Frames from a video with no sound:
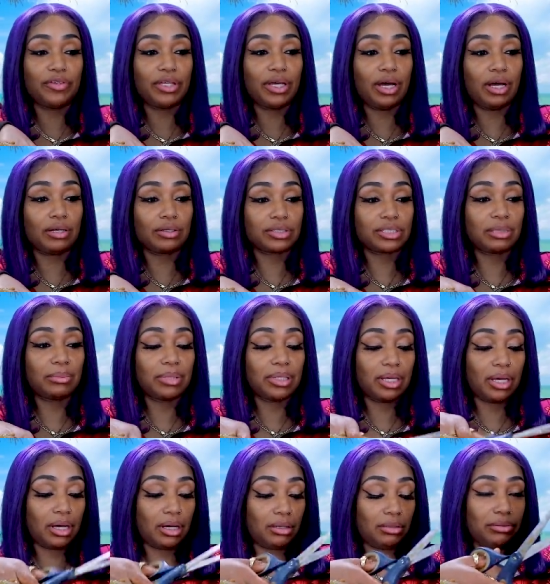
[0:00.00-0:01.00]
for y'all. Some of
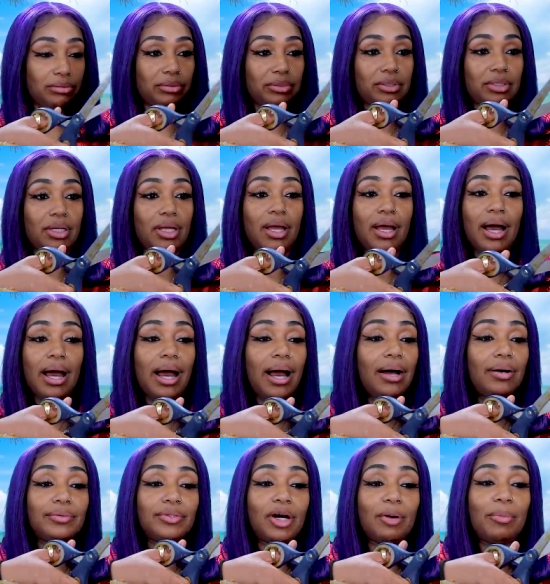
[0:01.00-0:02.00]
y'all. I
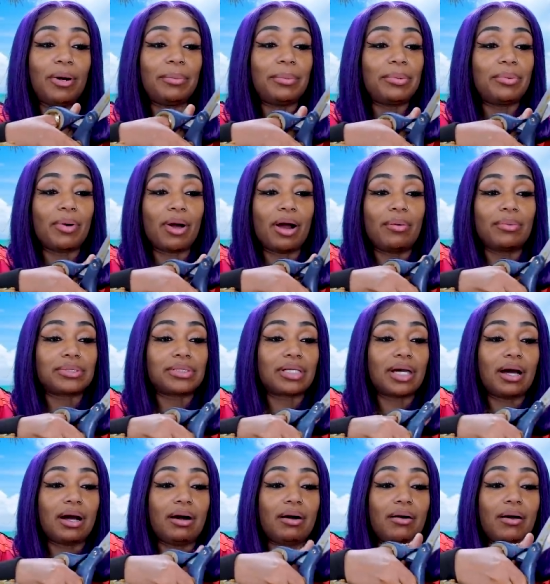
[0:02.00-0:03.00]
don't know what be wrong with
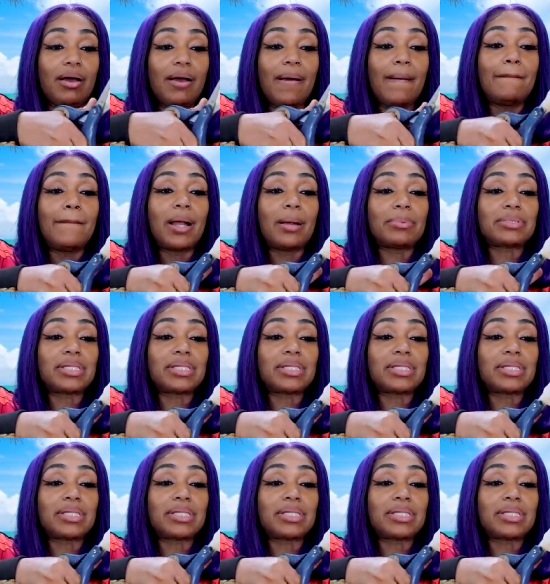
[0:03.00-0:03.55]
y'all. But I'm